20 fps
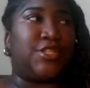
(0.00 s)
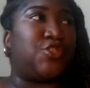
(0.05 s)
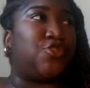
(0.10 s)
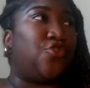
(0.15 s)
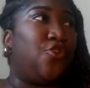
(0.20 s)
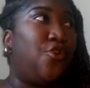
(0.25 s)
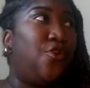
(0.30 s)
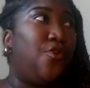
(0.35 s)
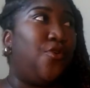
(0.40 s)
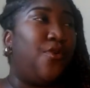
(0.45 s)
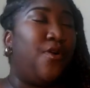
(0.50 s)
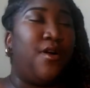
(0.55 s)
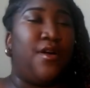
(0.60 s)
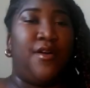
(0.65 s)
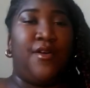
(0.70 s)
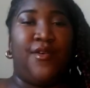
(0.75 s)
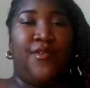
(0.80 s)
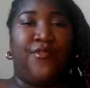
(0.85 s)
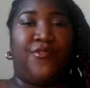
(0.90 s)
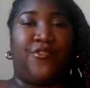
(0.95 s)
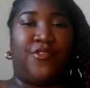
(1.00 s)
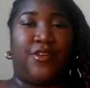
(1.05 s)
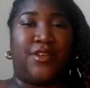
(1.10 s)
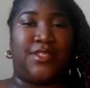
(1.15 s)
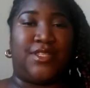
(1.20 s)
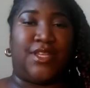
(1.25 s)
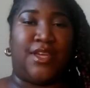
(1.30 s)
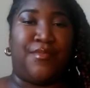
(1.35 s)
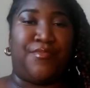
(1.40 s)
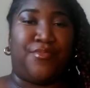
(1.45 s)
So, for
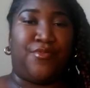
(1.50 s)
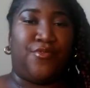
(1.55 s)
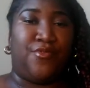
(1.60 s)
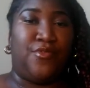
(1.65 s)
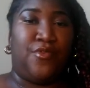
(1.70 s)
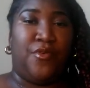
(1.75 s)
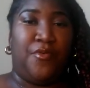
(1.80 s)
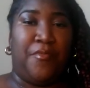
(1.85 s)
example,